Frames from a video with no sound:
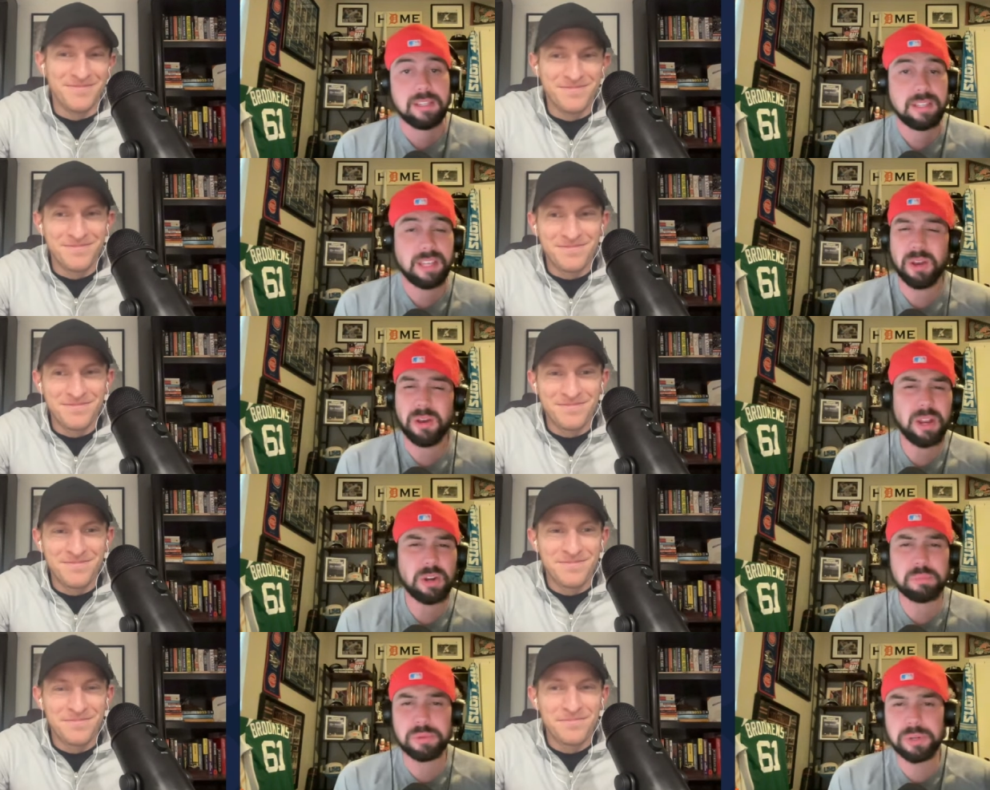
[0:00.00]
Speaker 1: you know,
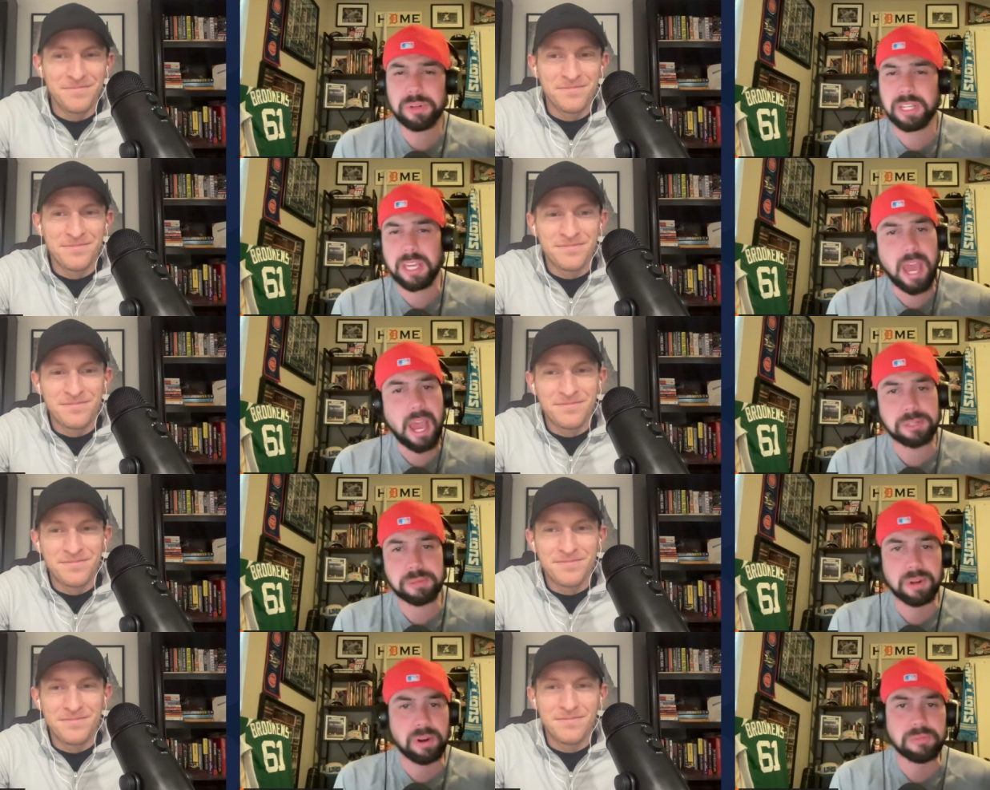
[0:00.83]
Aaron Boone and
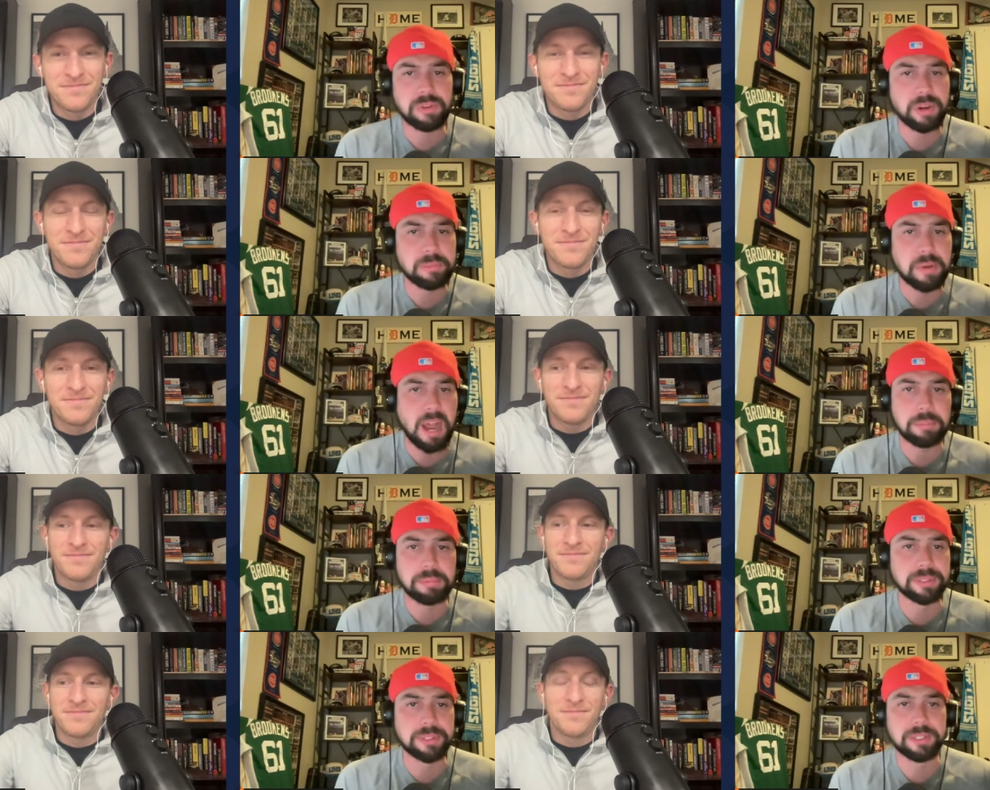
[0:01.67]
Cashman aren't very
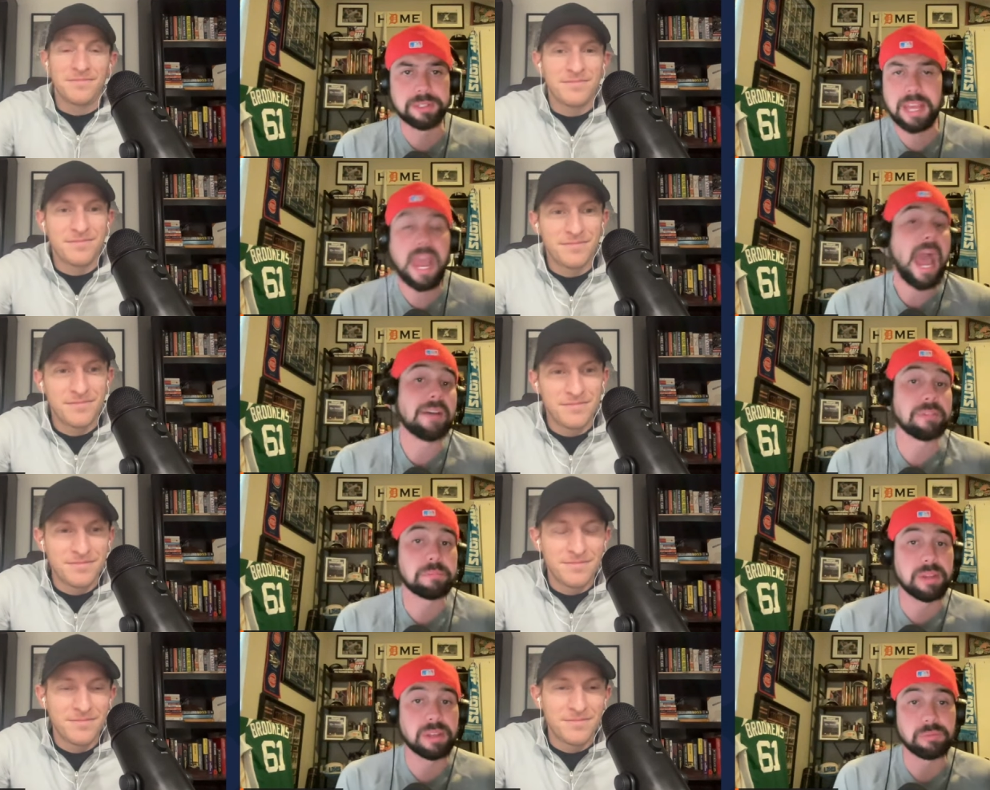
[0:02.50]
popular. They
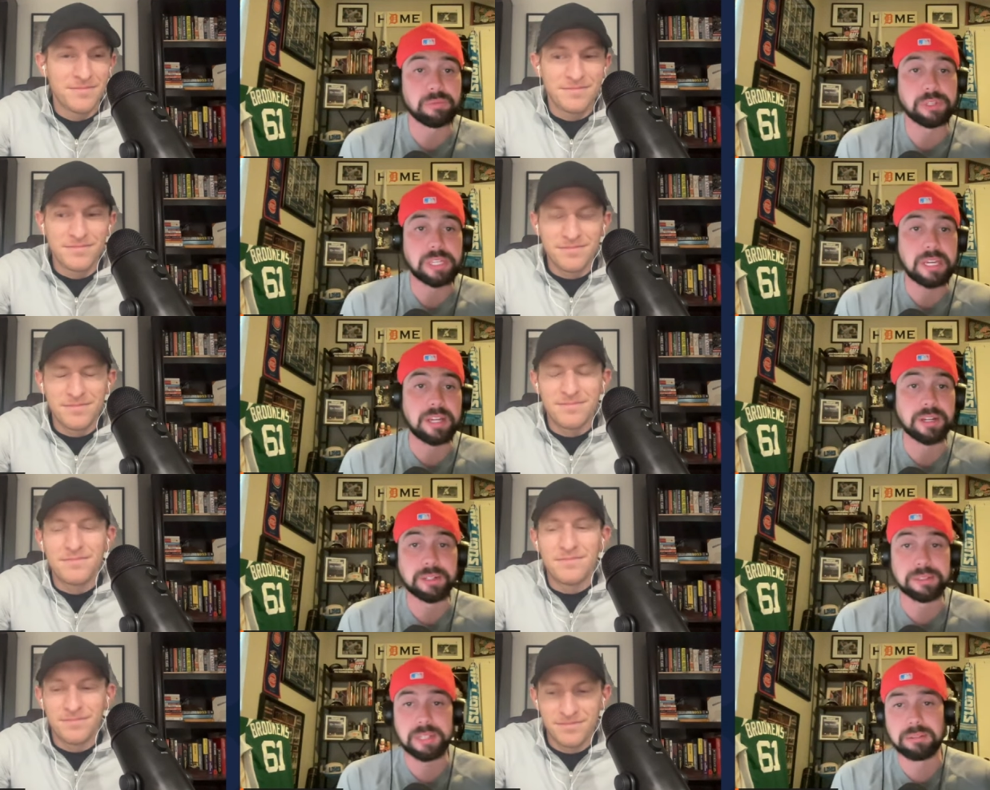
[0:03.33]
haven't been for
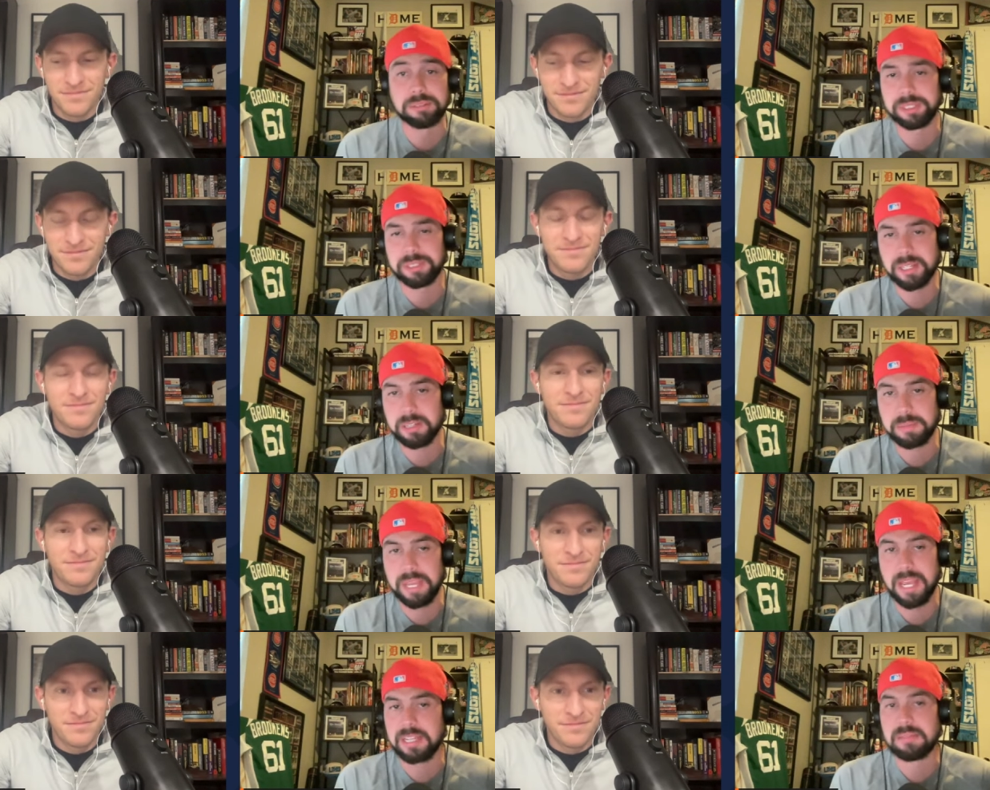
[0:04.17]
years. Obviously, not going to
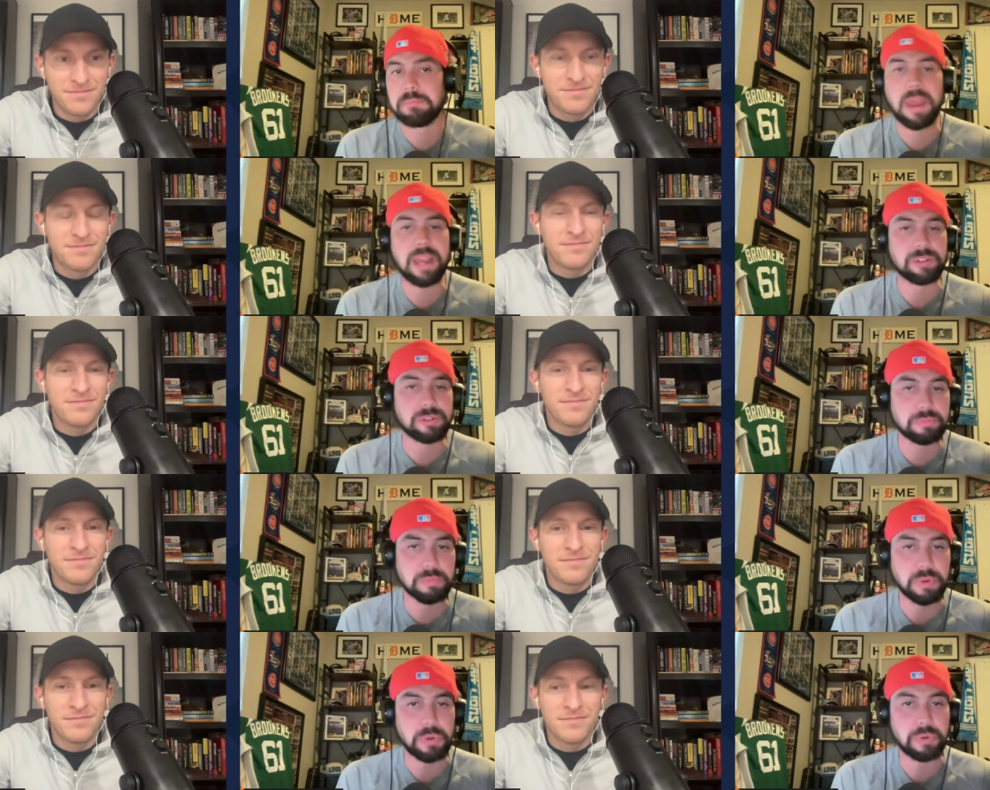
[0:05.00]
be any major
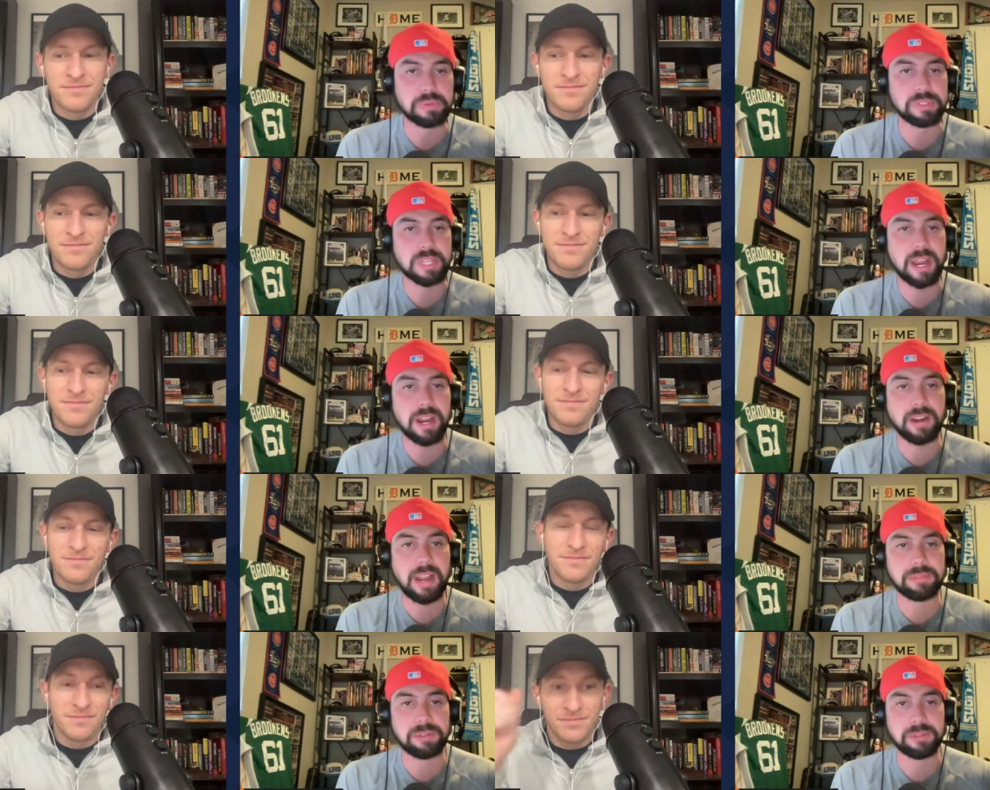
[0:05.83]
moves there
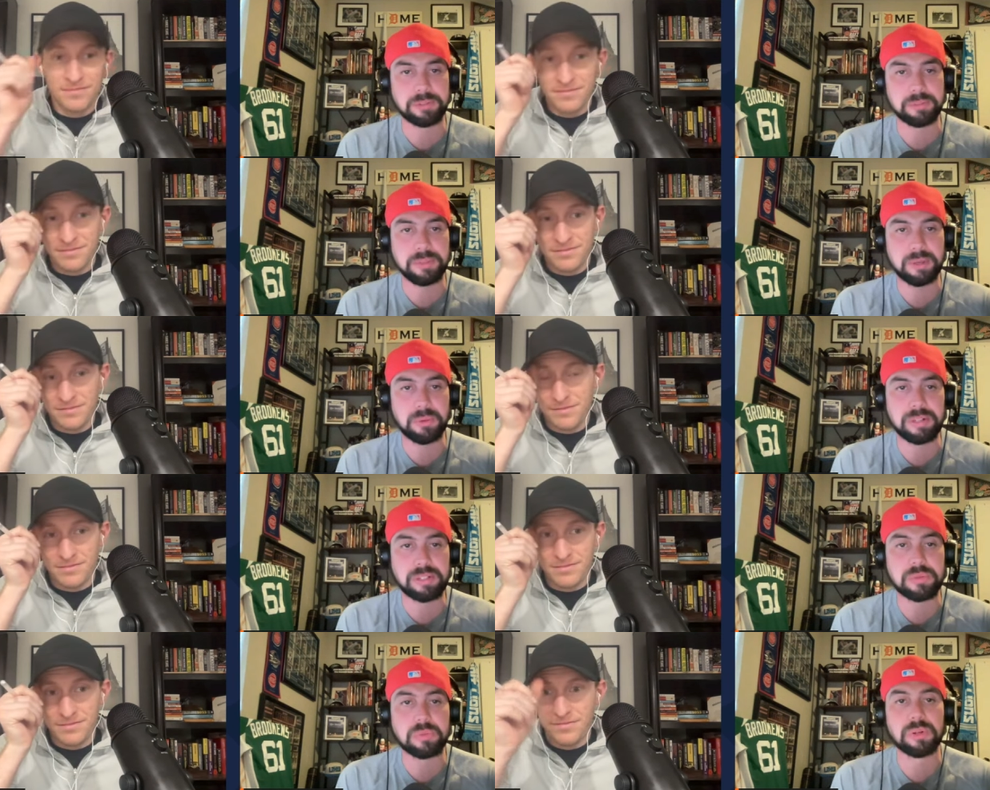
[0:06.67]
after, you know,
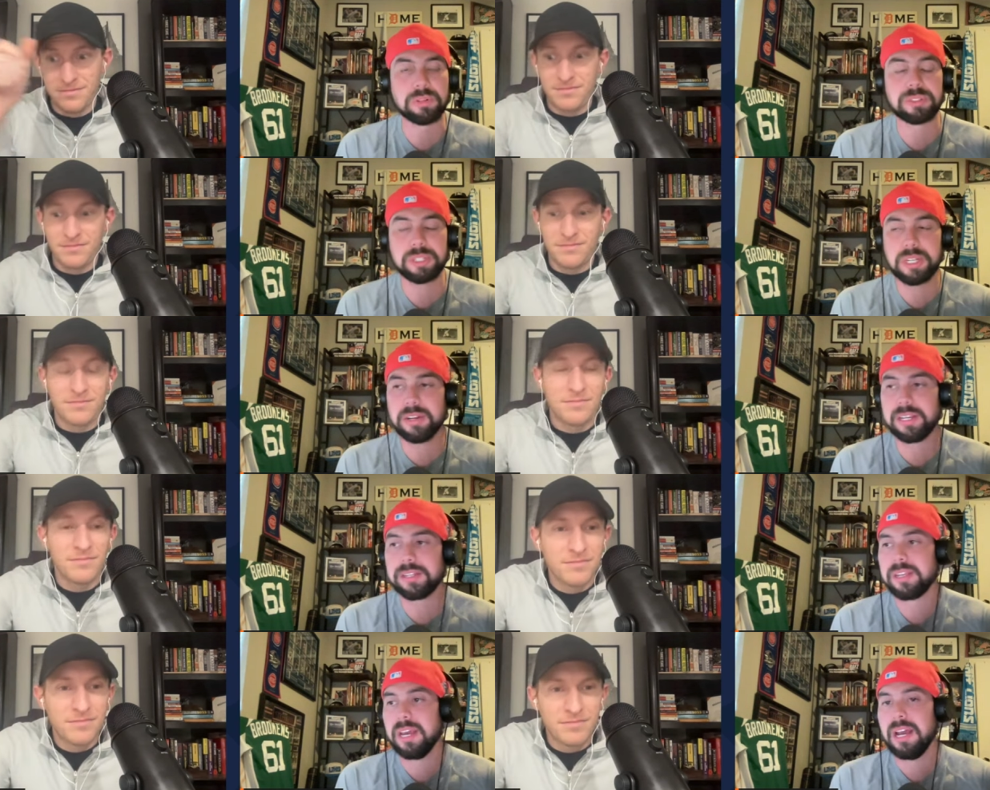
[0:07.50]
reaching the World
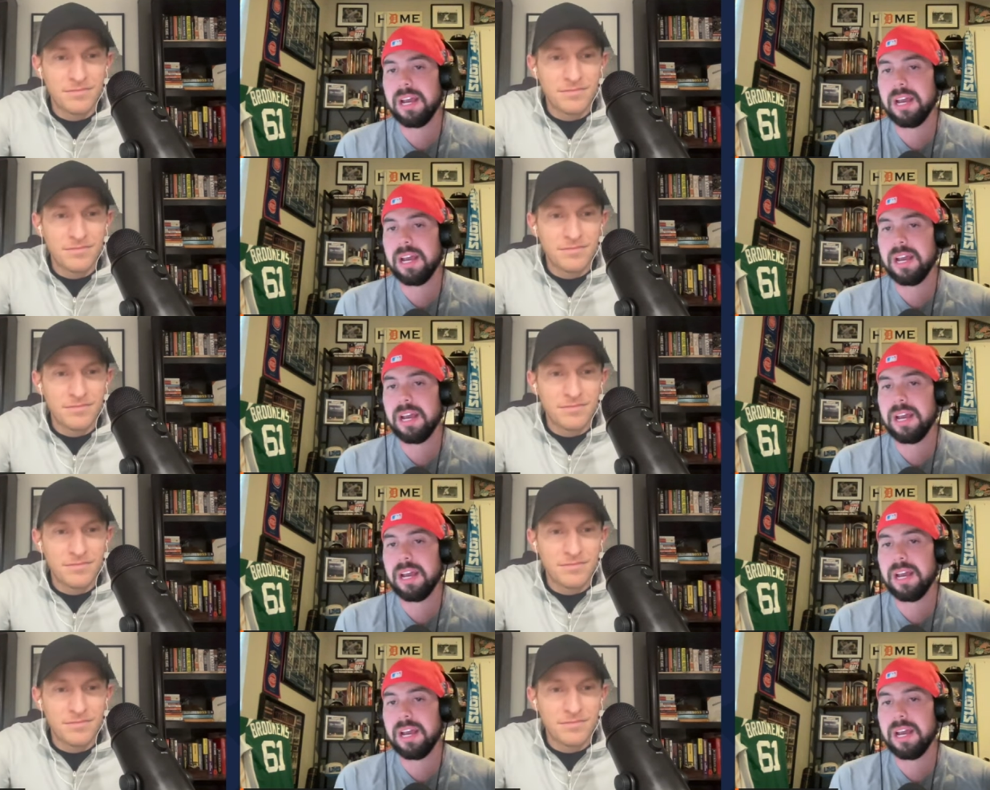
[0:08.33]
Series.